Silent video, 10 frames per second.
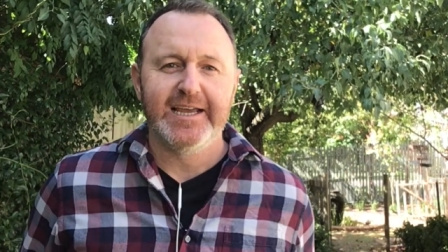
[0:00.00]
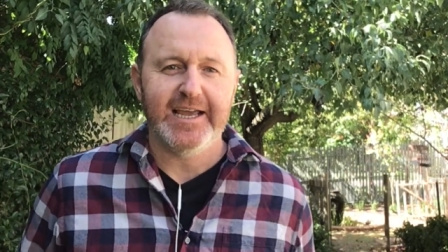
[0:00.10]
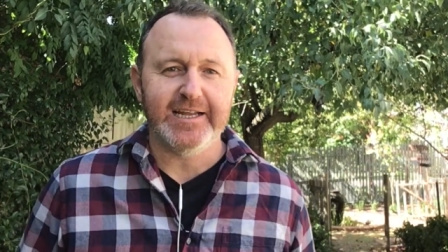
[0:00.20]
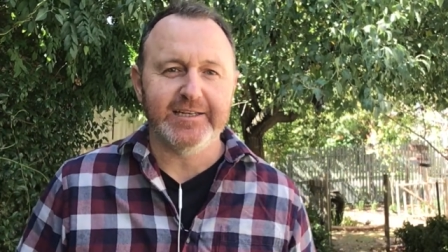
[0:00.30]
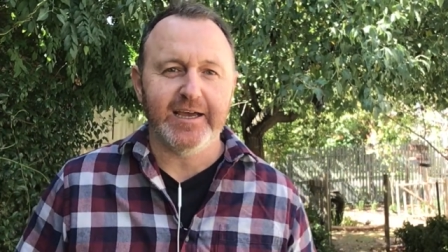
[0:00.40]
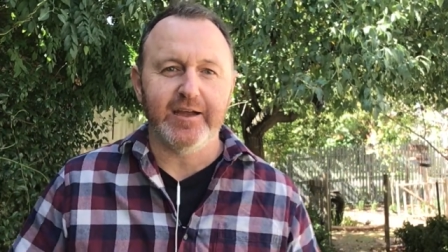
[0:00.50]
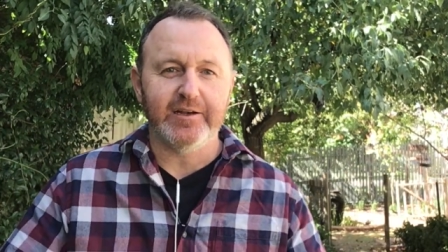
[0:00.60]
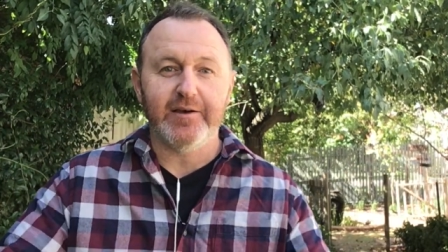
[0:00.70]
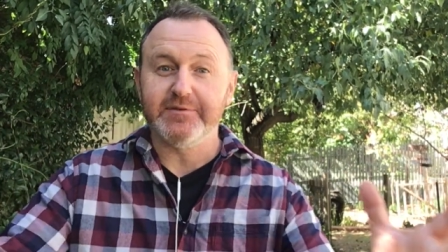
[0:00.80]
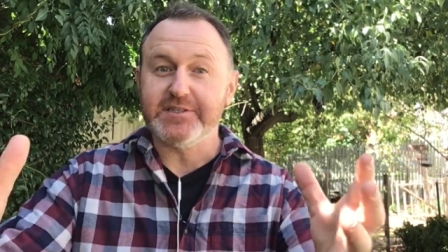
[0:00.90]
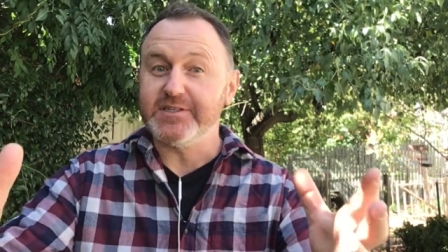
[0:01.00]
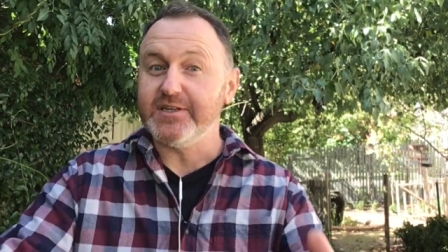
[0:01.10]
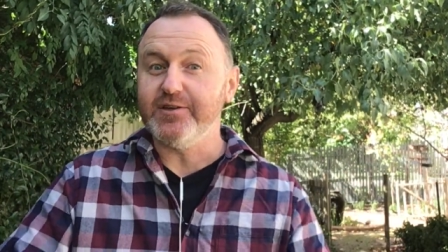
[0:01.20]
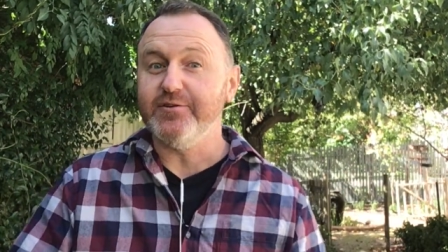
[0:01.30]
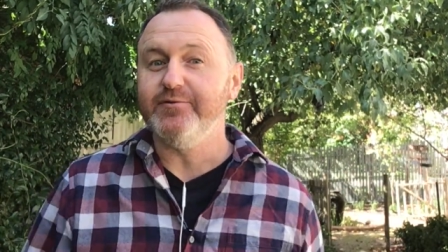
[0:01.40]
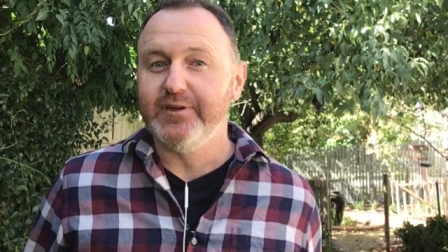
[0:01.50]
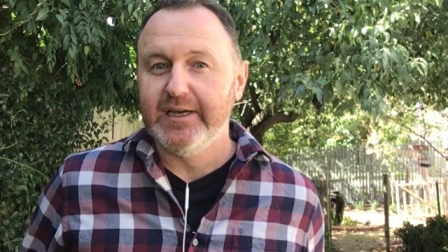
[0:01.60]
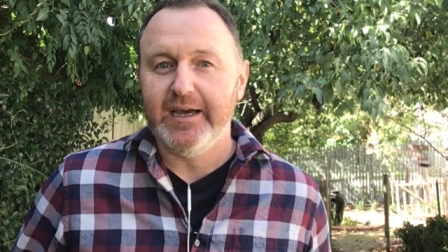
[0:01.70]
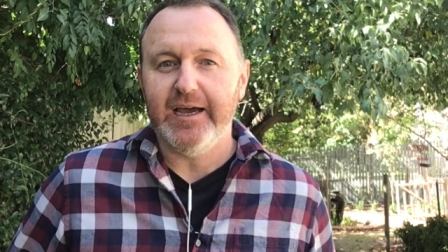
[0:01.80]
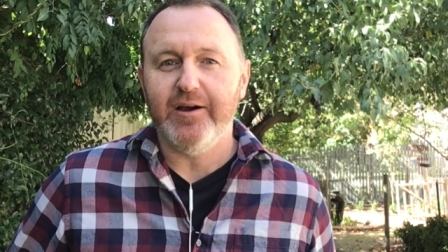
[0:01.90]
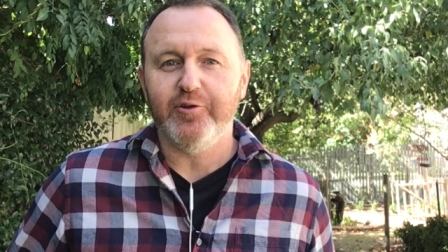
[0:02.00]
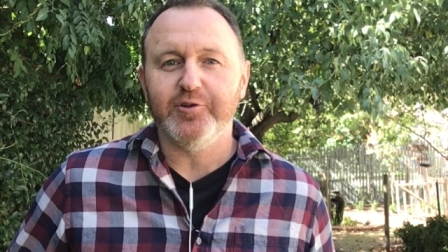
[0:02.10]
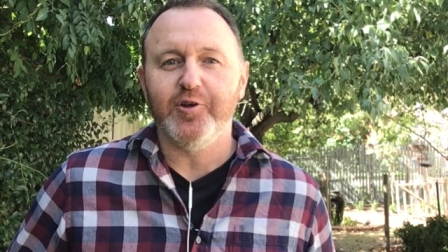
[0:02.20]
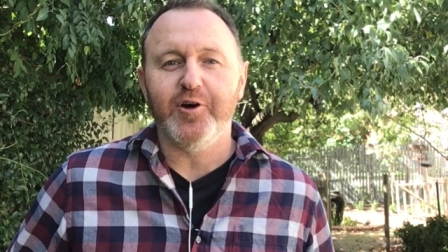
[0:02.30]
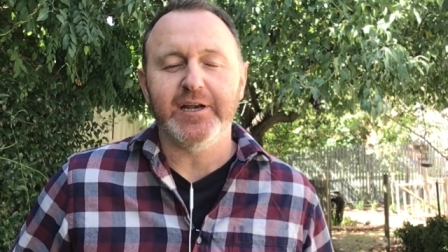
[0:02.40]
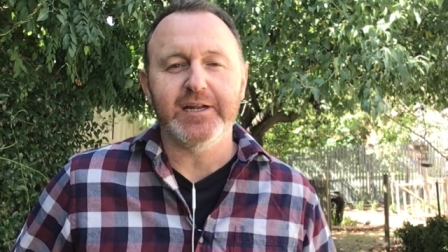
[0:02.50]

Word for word: And I'd love to see you online.